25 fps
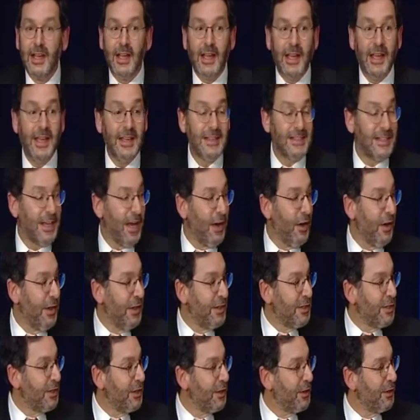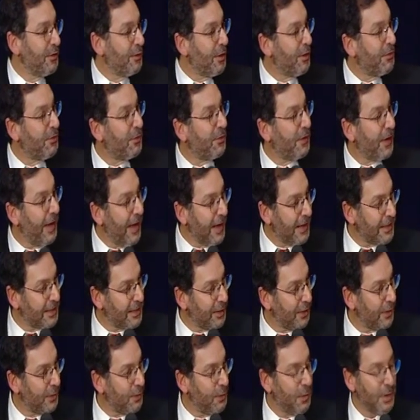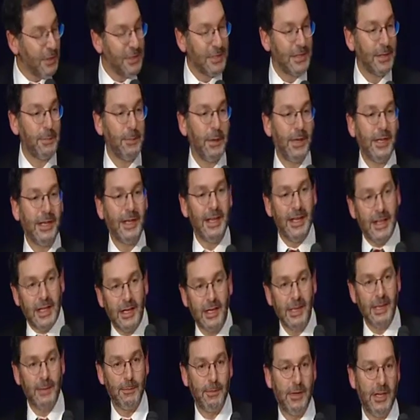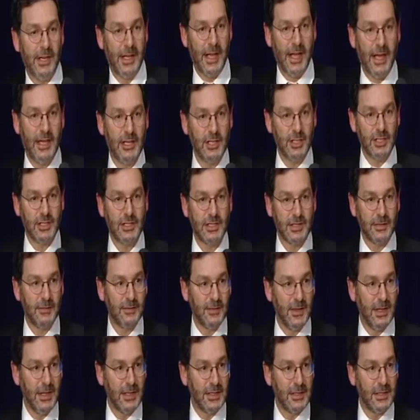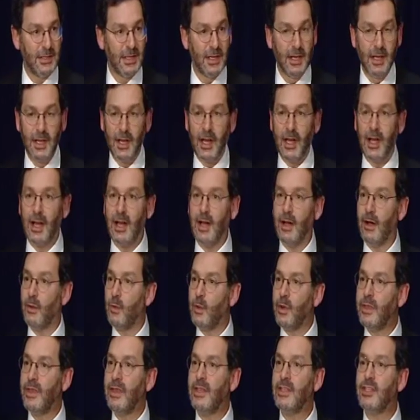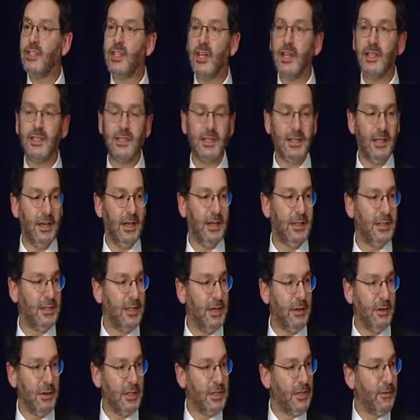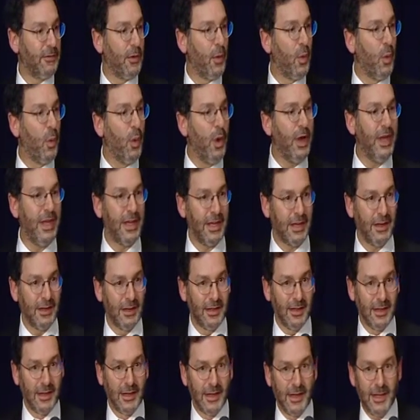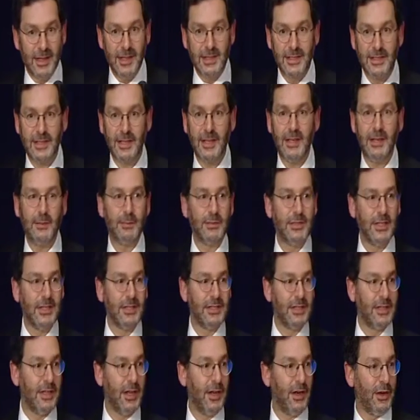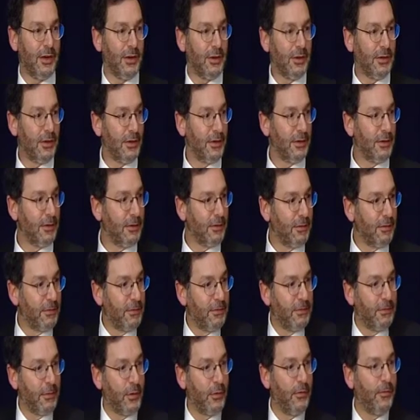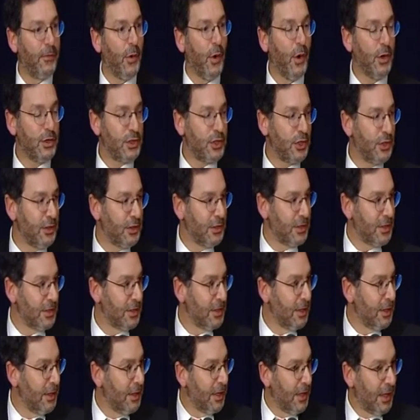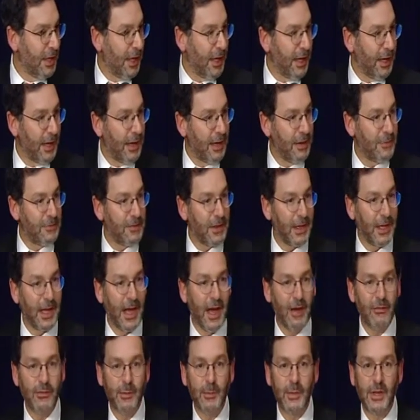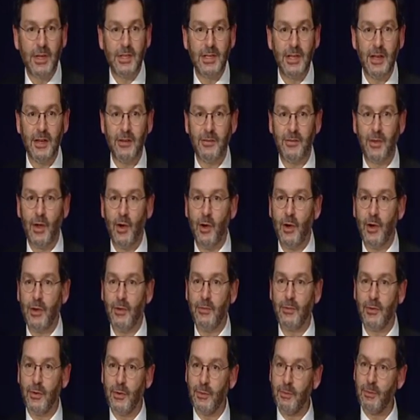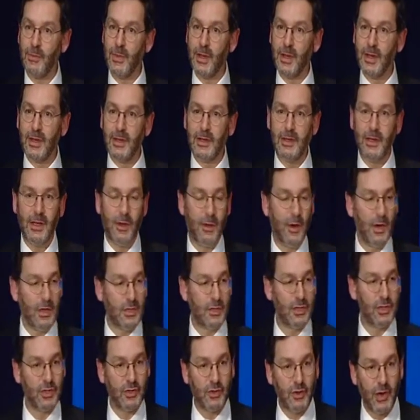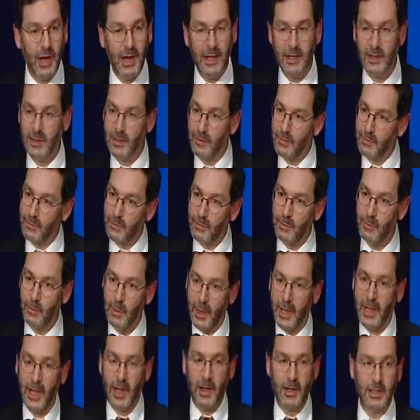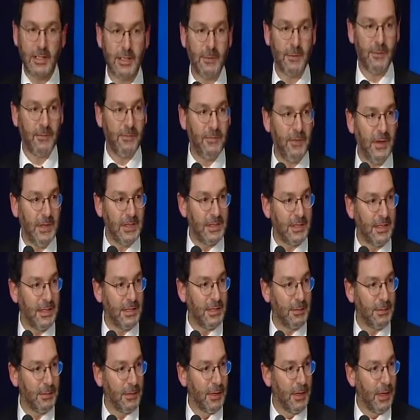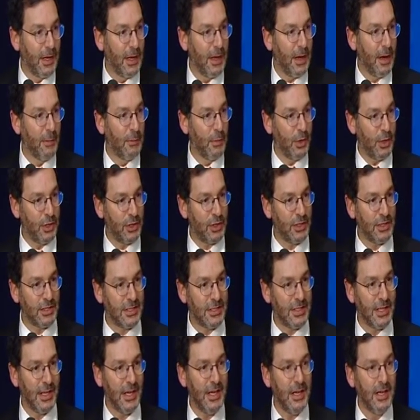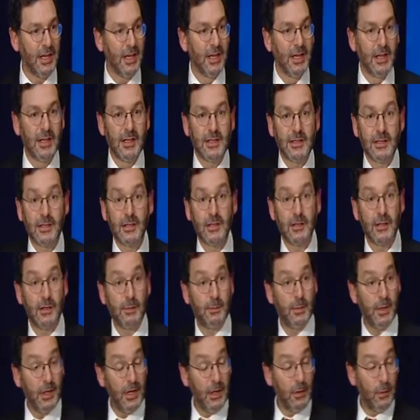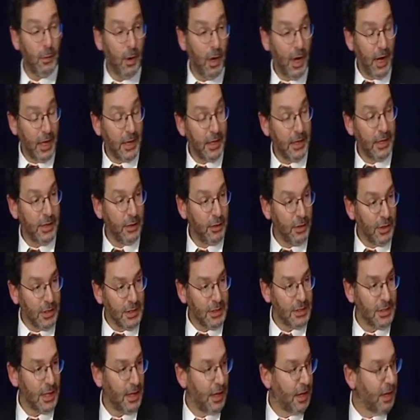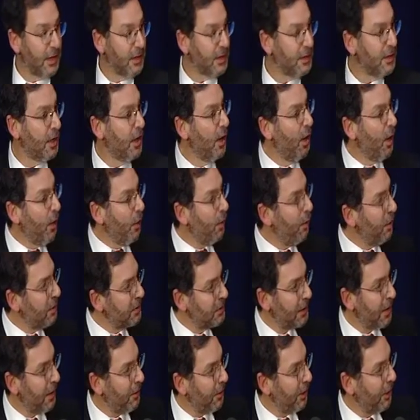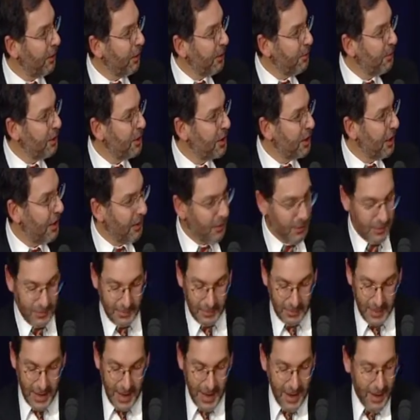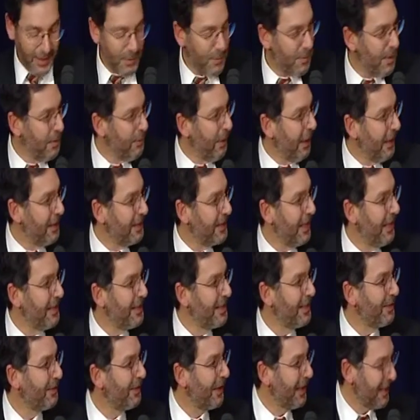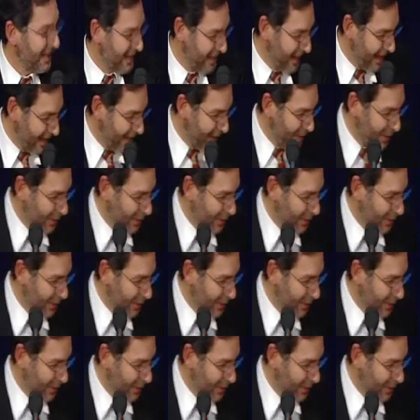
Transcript: is going to reflect on what's the political implications of this. Within just a series of a week, it seems as though the fortunes of the government have gone from a strength of we're going to fix this emergency to being widely criticised. What's going on, Michelle? How can we make sense of this? Thank